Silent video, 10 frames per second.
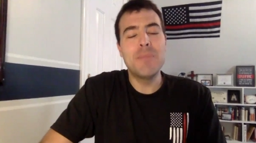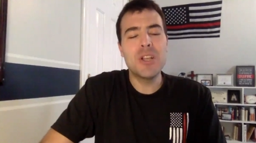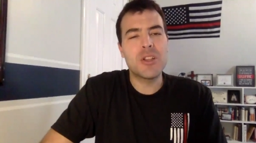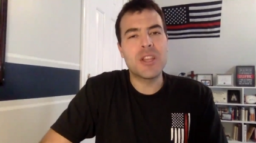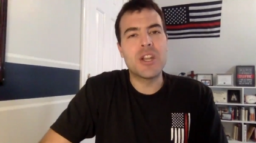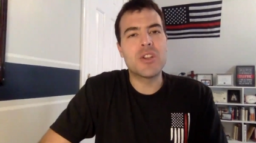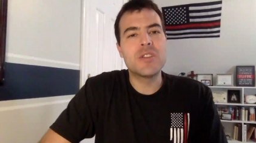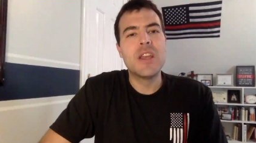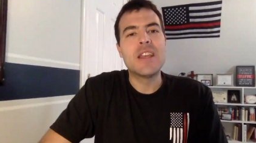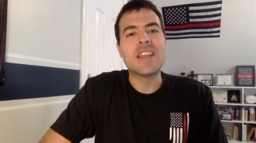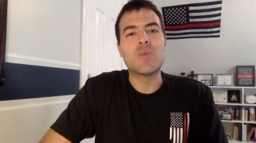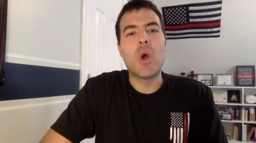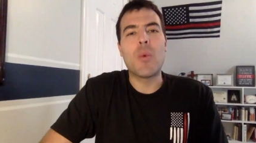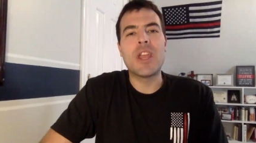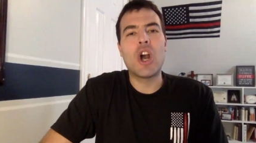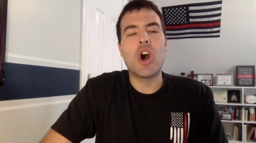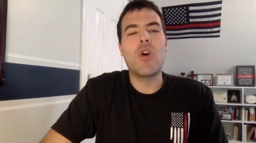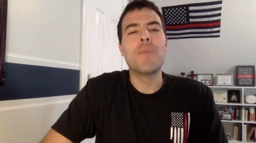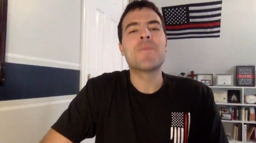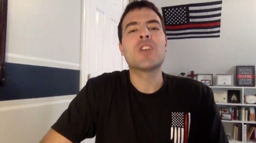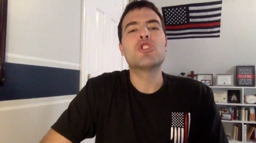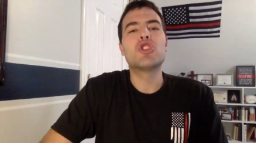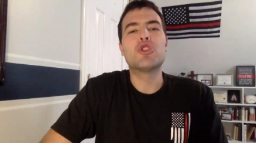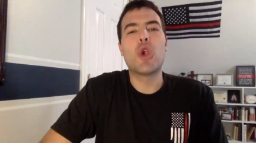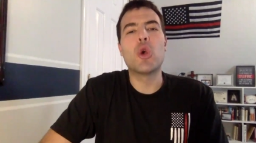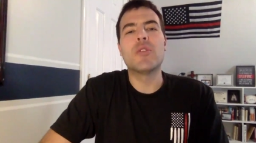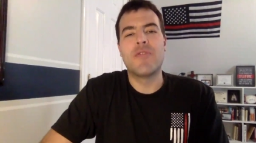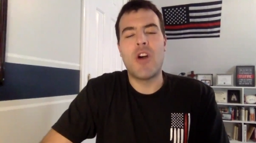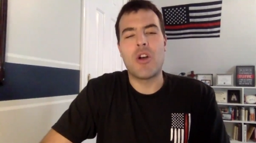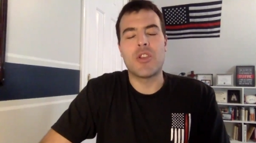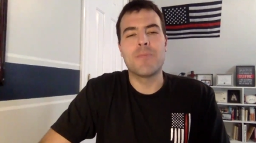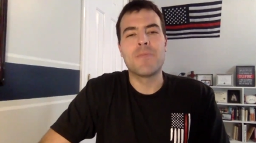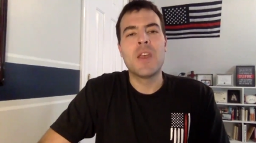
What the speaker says: milliliters is what we call stroke volume.